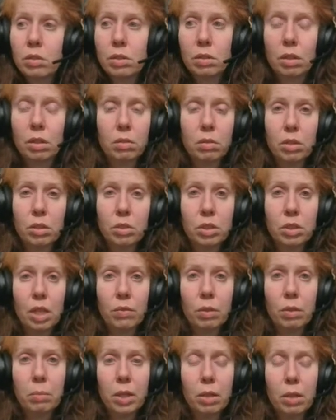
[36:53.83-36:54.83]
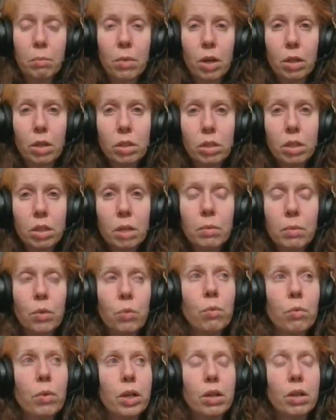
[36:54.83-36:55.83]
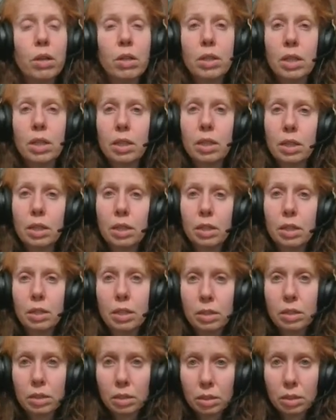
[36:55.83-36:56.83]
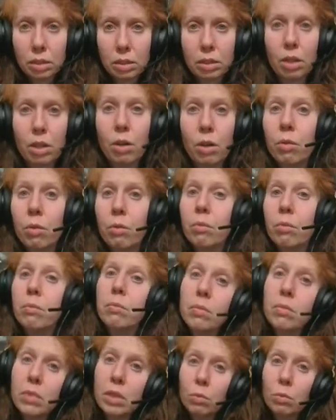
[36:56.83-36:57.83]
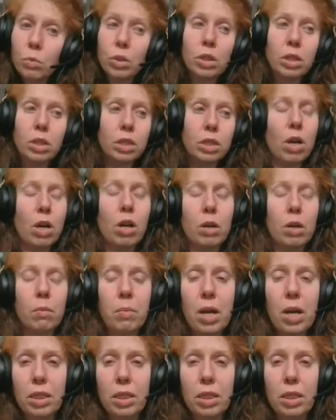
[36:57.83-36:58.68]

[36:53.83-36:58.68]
there's never been a martyr. I mean, where are they getting this? So we're going to talk about